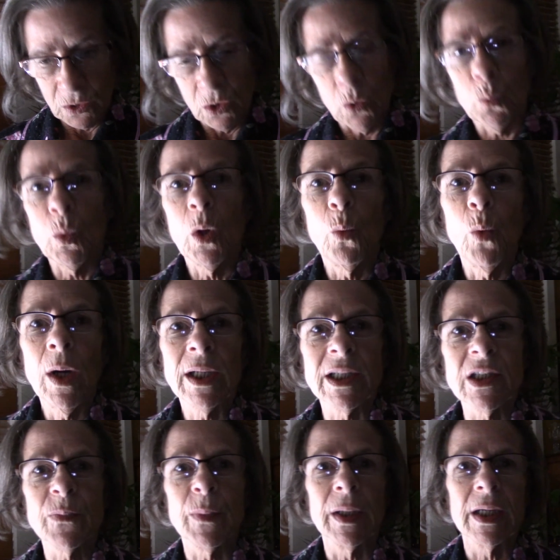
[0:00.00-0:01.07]
Well, one
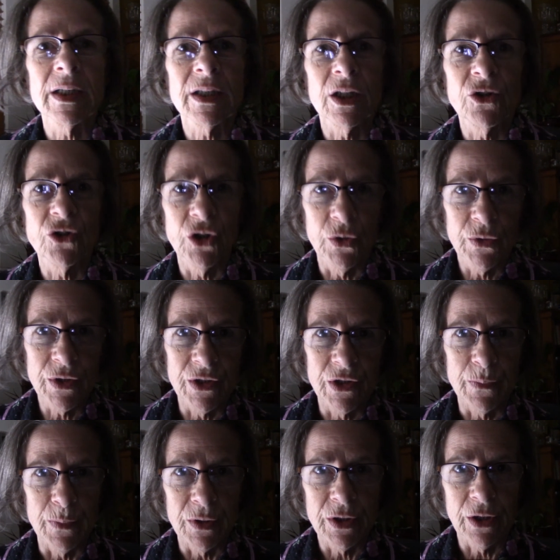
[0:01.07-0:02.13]
is because I chose this
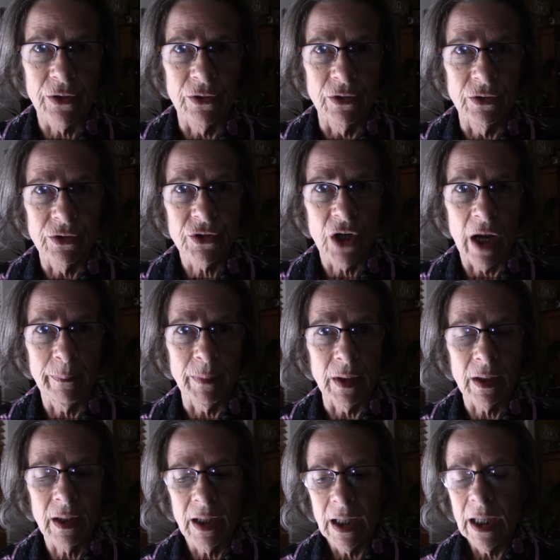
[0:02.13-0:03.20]
particular
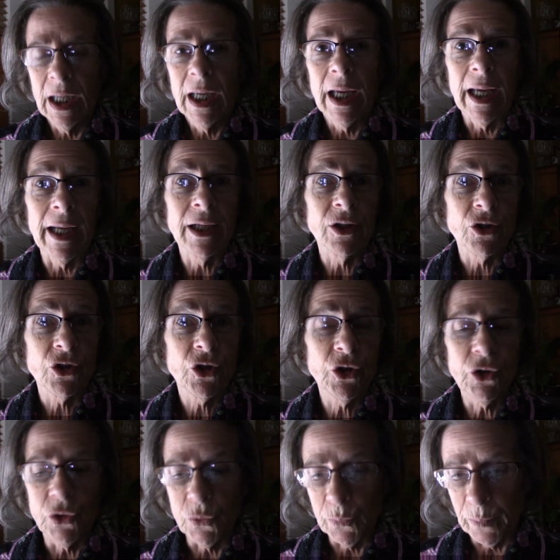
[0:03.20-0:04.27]
topic. And
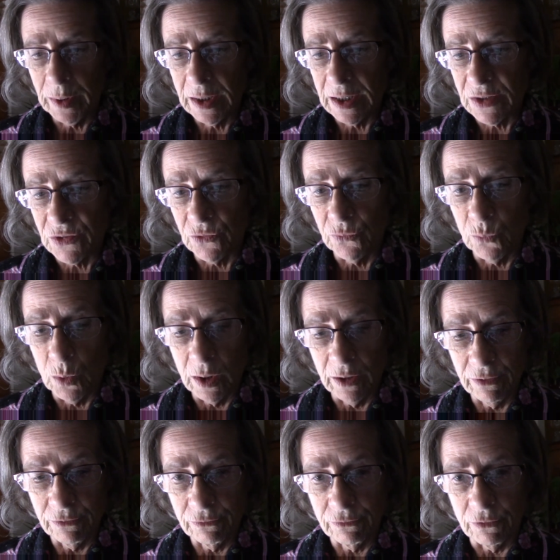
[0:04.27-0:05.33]
two, because of one
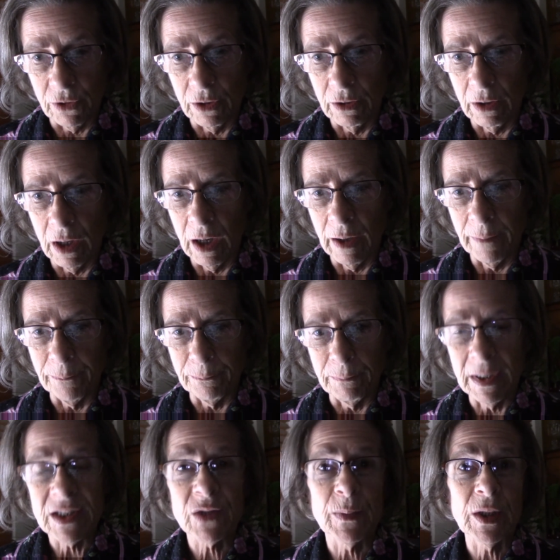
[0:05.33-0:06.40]
of
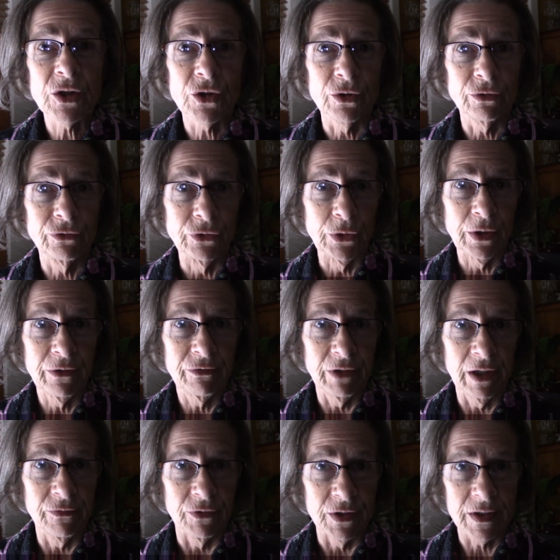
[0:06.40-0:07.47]
my special foodie
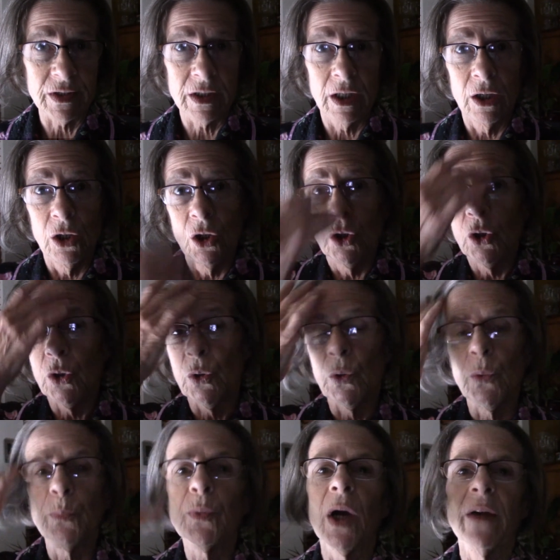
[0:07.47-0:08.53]
favorites
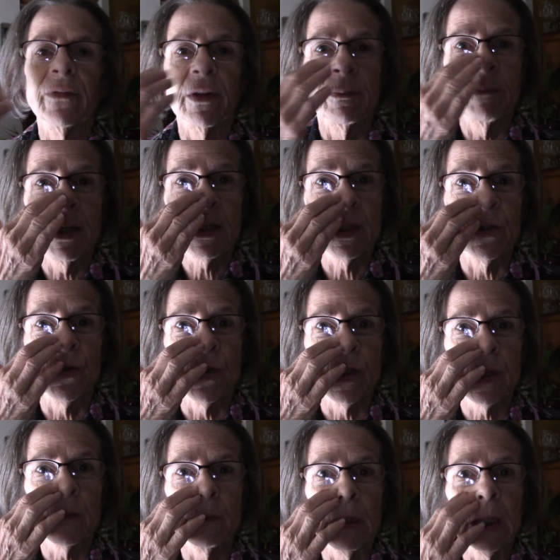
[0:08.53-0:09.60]
who private
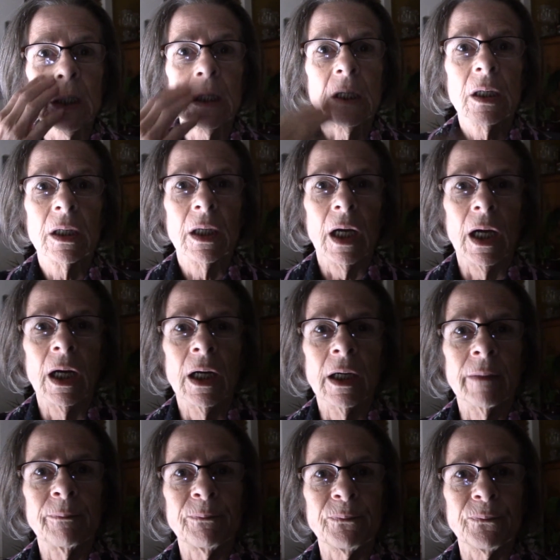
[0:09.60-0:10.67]
messages me,
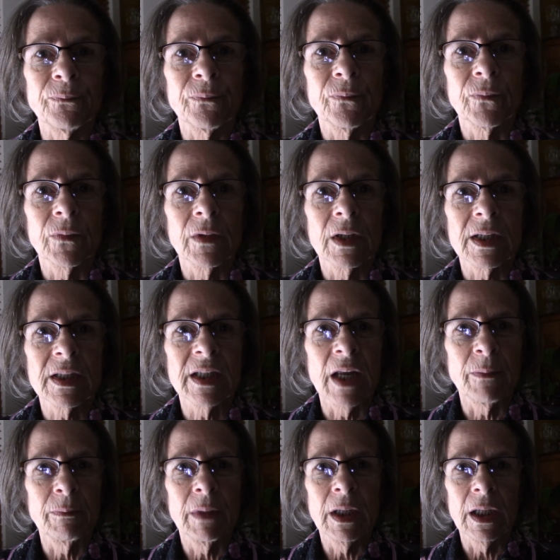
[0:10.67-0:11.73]

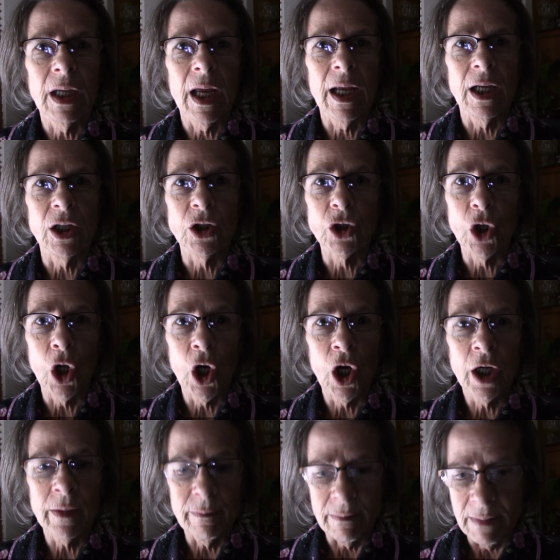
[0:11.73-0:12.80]
sent me a
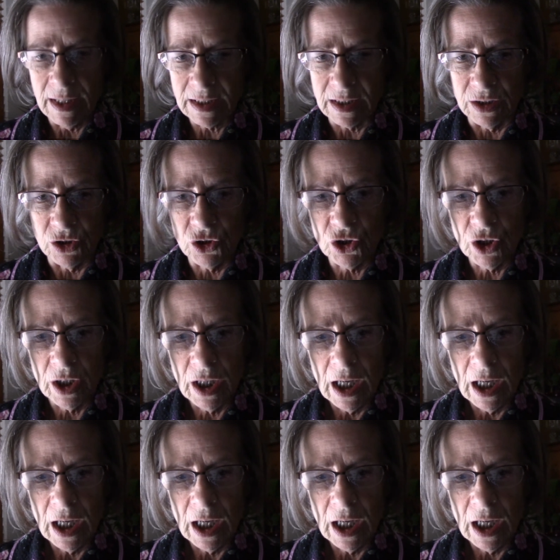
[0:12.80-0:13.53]
long message.